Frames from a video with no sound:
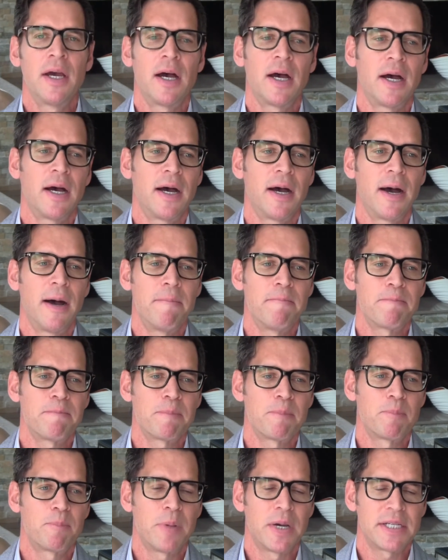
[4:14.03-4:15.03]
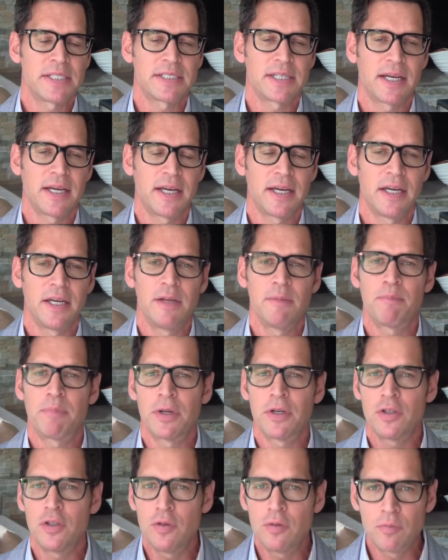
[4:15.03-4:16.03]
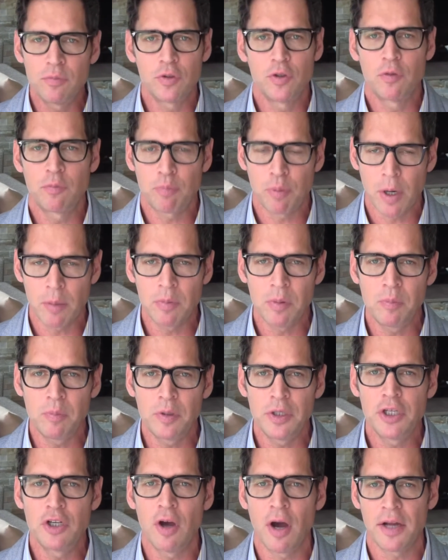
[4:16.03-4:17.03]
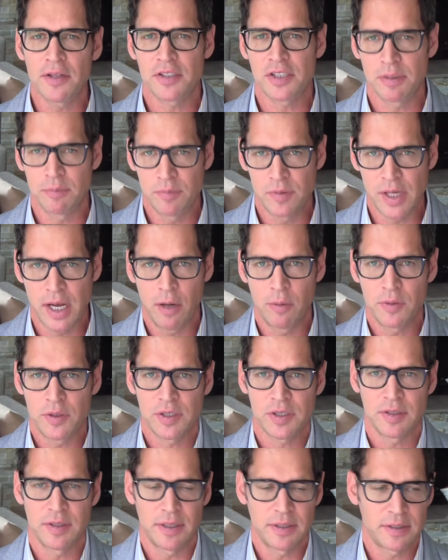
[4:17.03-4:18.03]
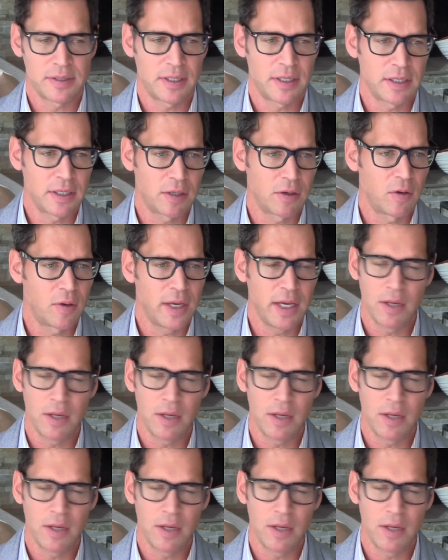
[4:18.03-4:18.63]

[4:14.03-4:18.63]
um, but uh, but you you've probably got some doubts that uh, you know,